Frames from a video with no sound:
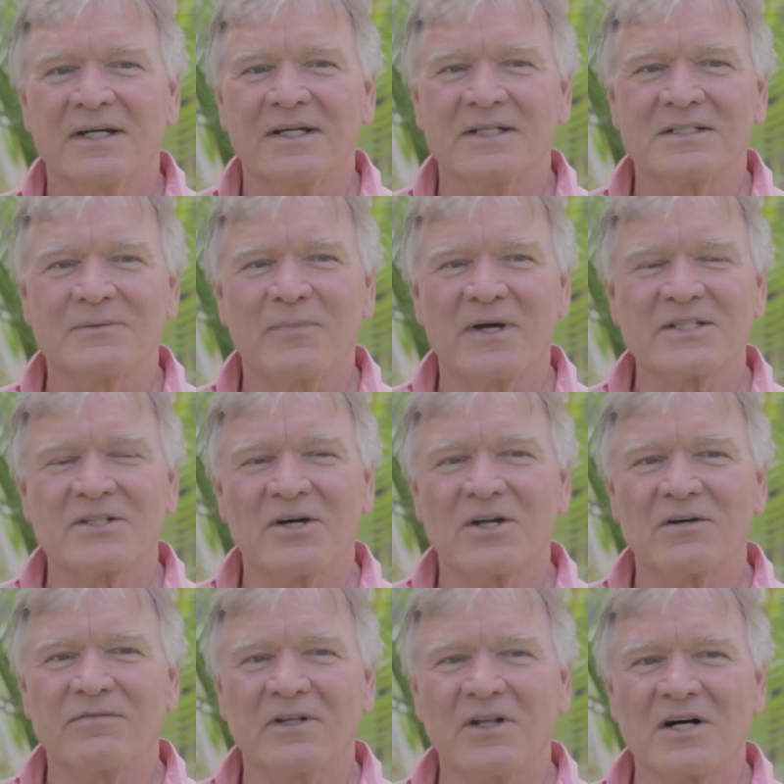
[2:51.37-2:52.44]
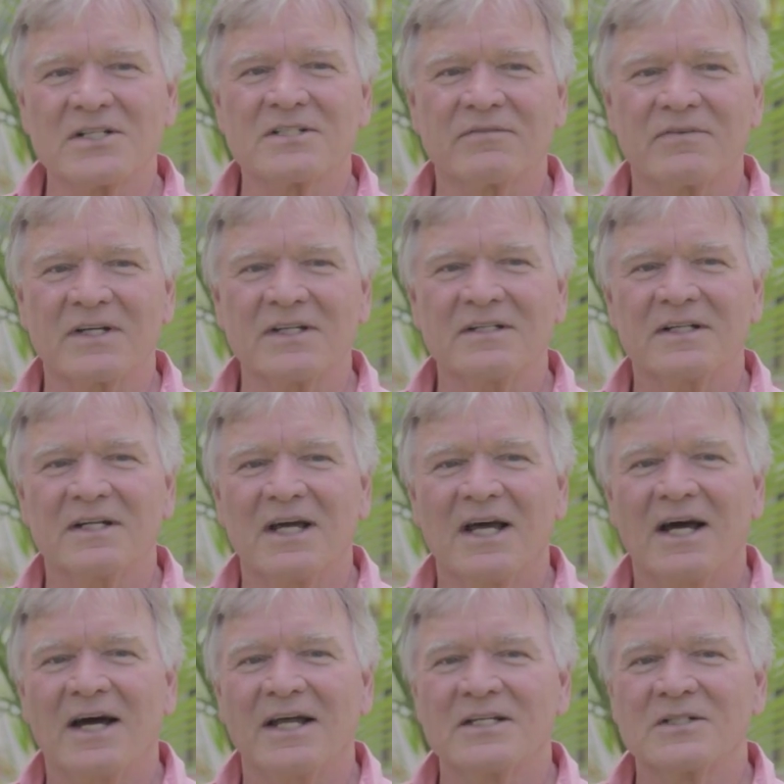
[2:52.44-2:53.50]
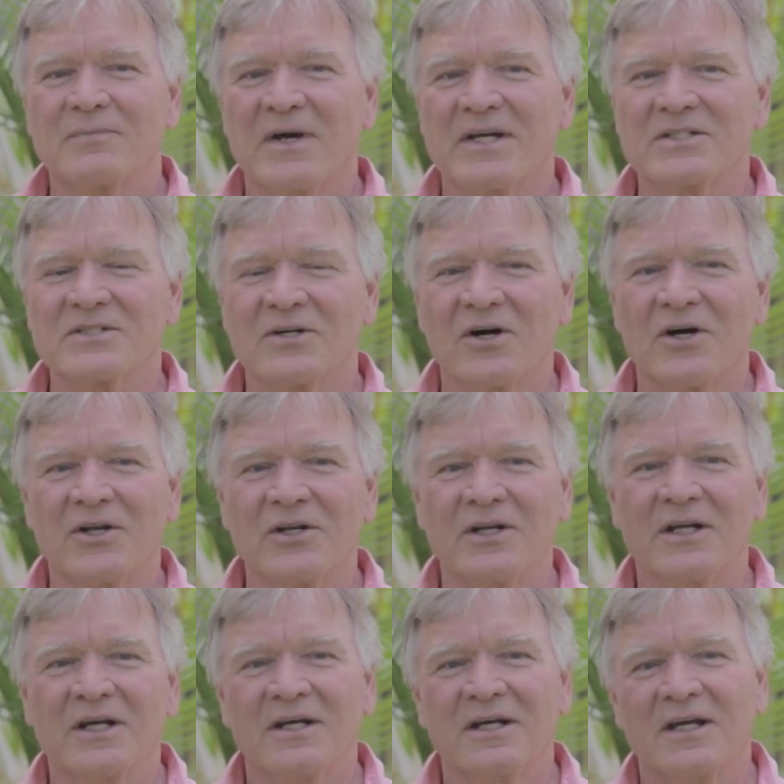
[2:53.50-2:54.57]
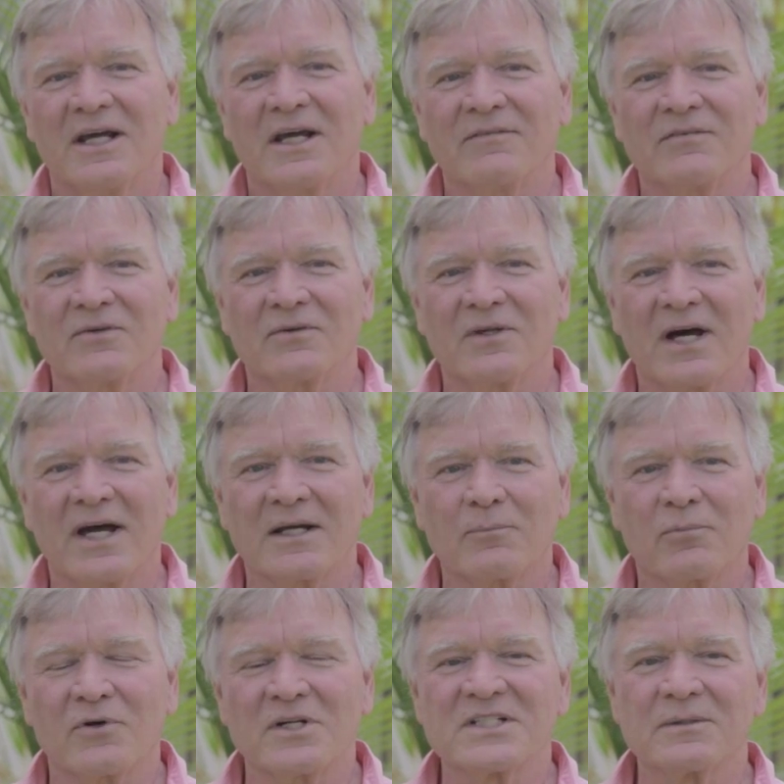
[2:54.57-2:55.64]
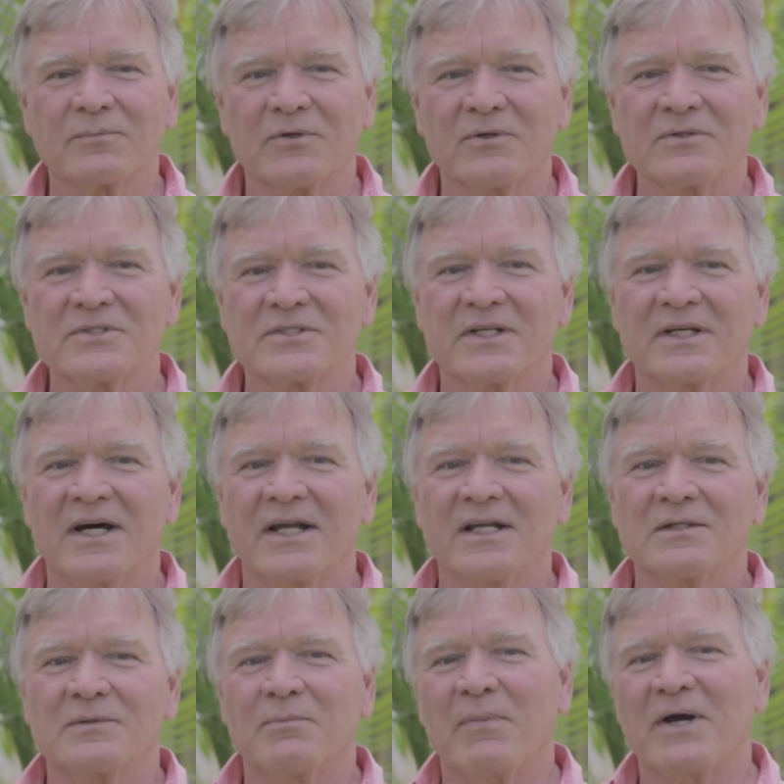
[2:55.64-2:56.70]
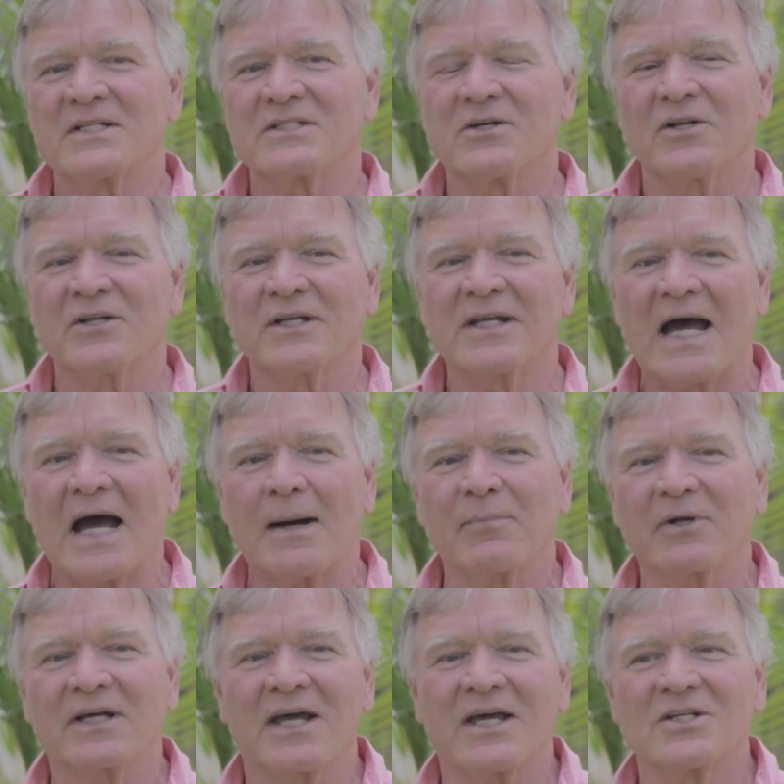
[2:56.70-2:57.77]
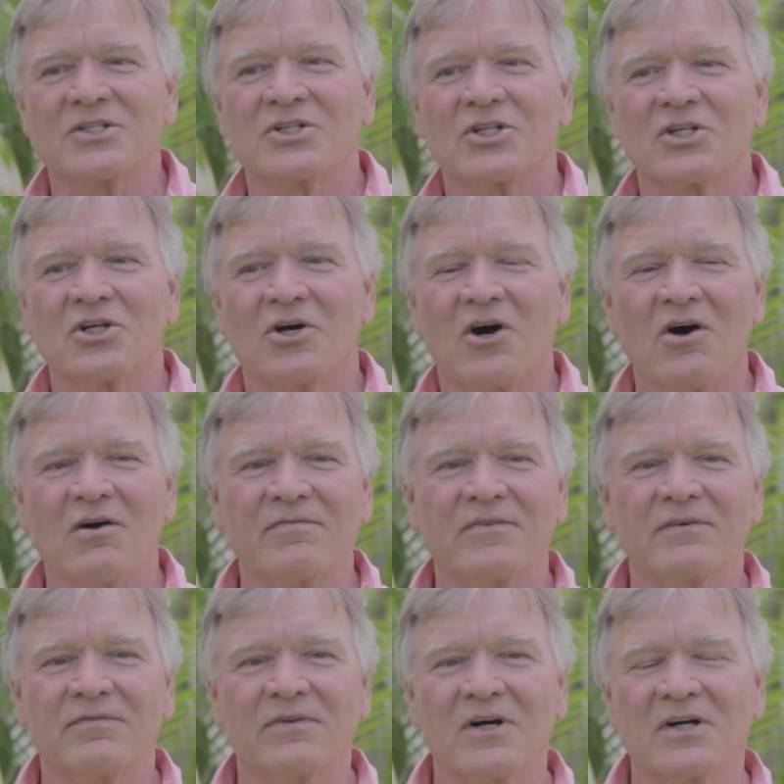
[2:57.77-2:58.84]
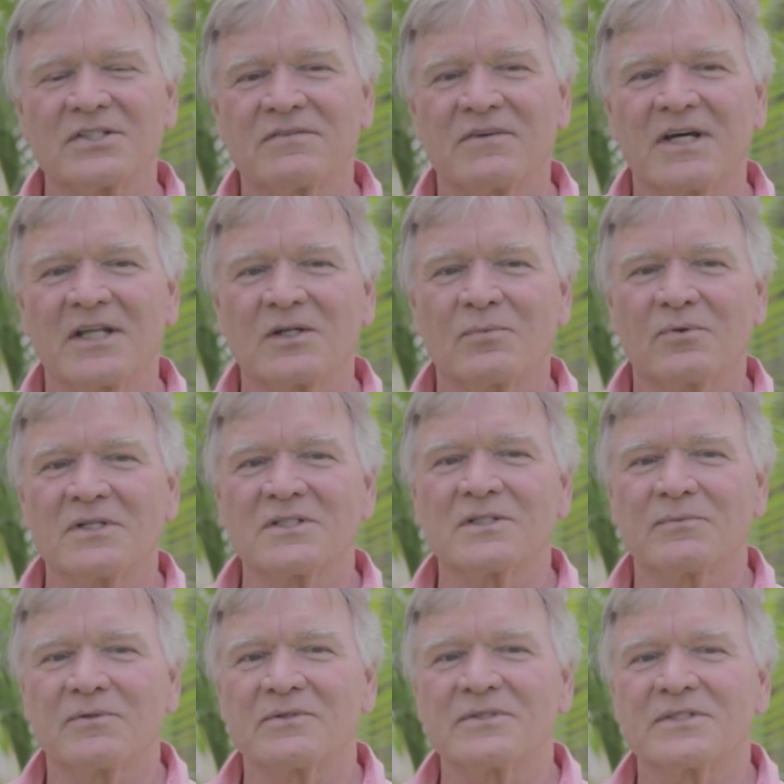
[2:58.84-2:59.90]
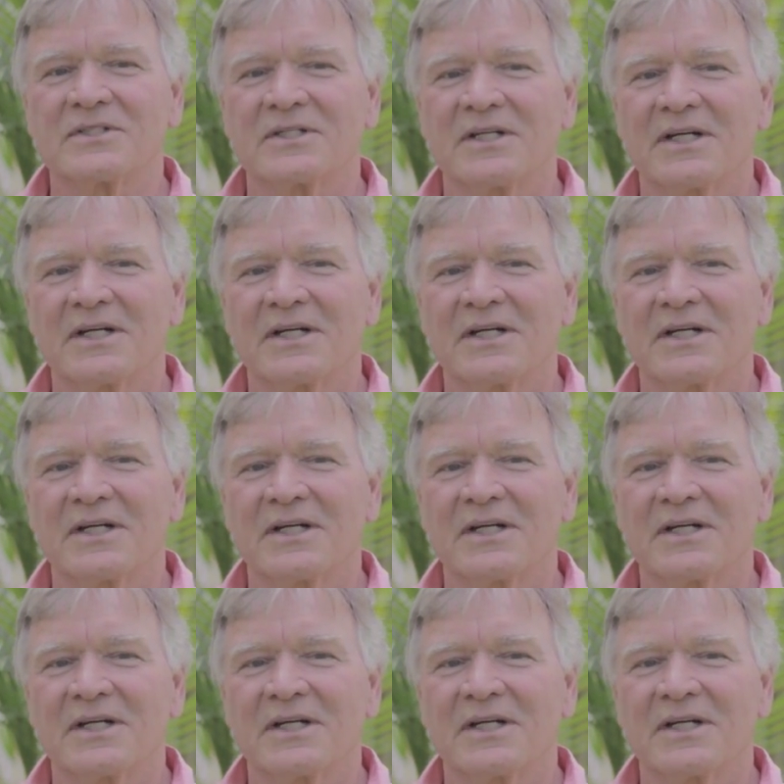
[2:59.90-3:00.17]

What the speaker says: It's based on a philosophy, and it's based on, if you like, principles, and it's based on an application of the philosophy and the principles.